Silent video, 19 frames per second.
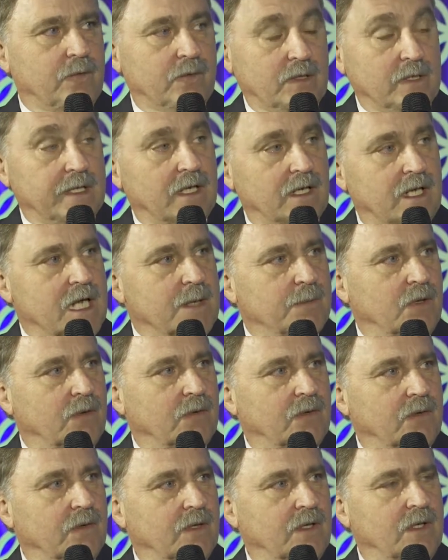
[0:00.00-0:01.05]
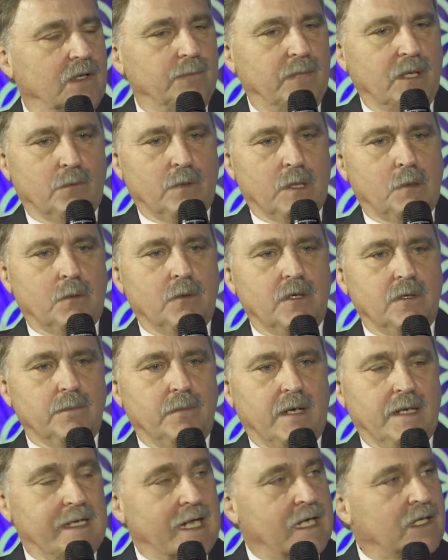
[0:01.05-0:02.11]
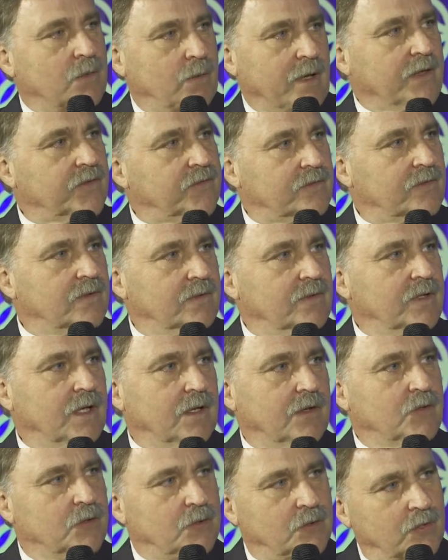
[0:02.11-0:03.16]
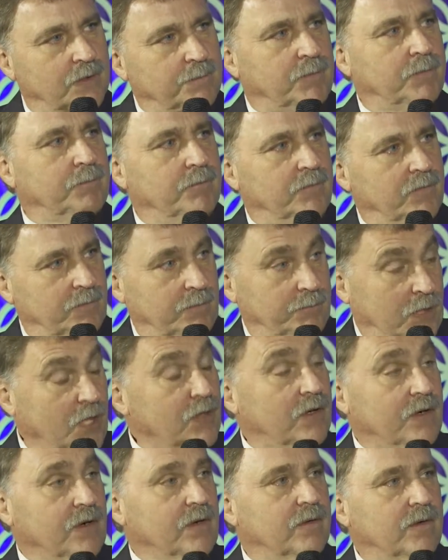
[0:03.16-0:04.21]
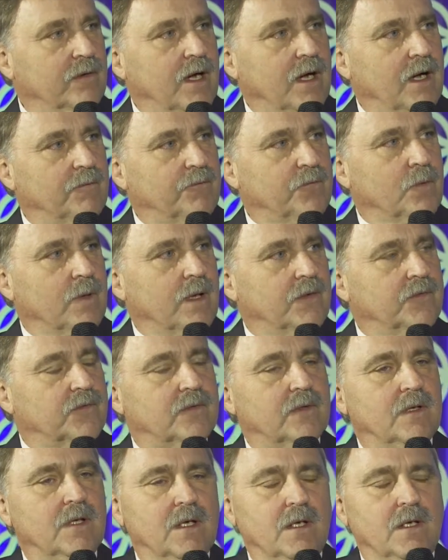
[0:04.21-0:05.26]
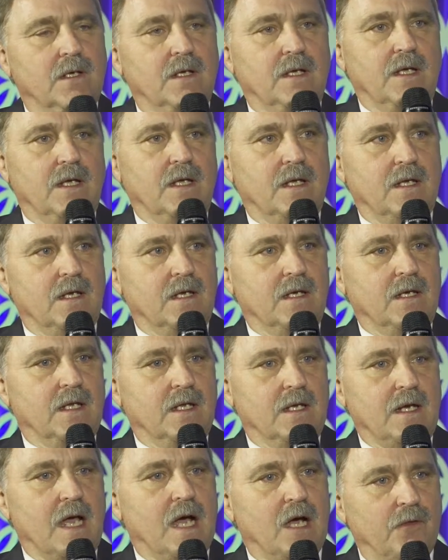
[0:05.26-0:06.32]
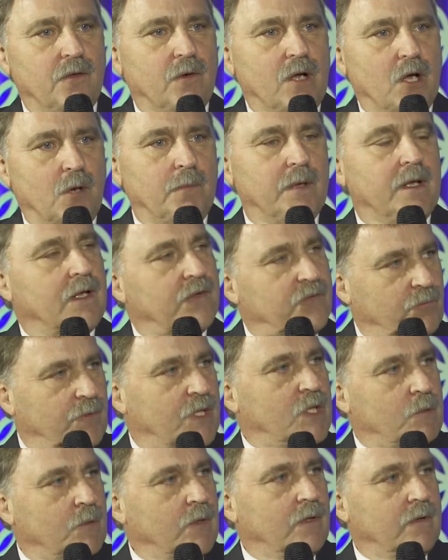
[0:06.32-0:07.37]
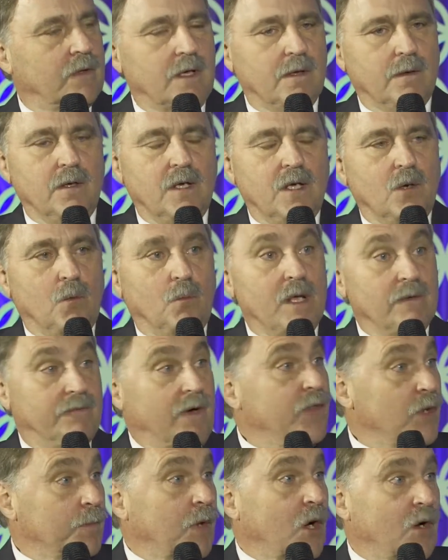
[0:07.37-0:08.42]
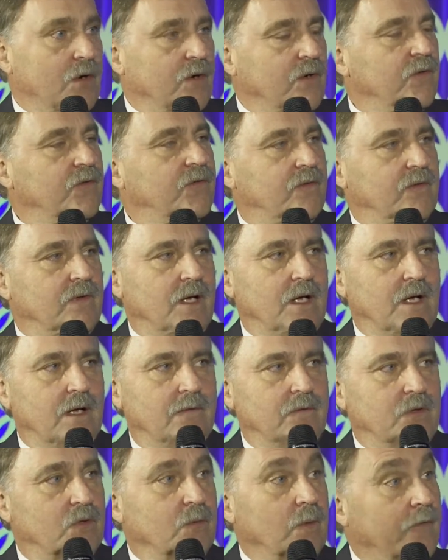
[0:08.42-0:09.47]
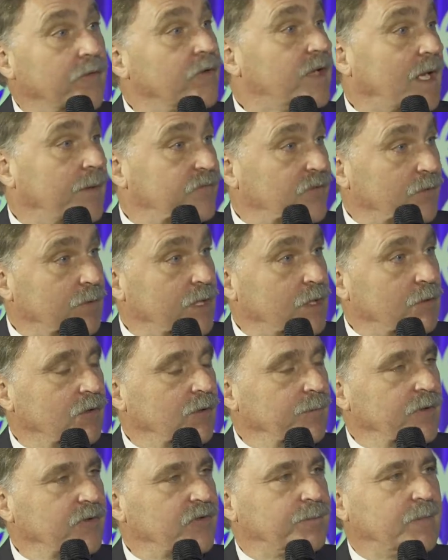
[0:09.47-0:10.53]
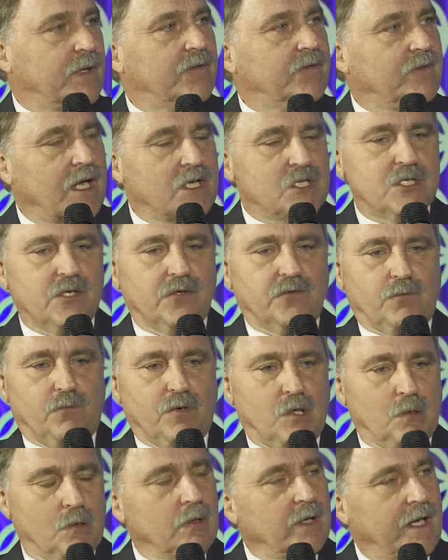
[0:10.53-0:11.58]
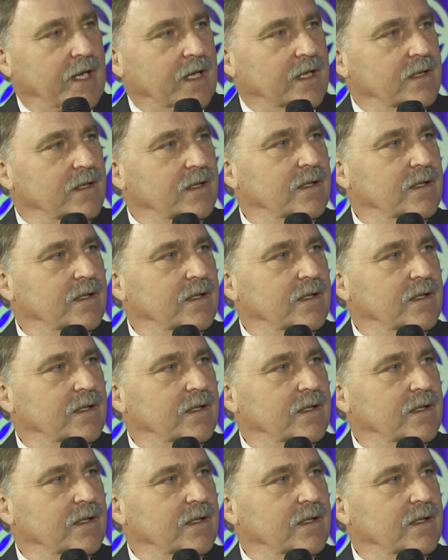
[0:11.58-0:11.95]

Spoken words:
for Clean Label, being recruited by NetQuest, a good partner for us in how they're helping us recruit. We have other partners that do other types of recruitments, but it's not just recruiting,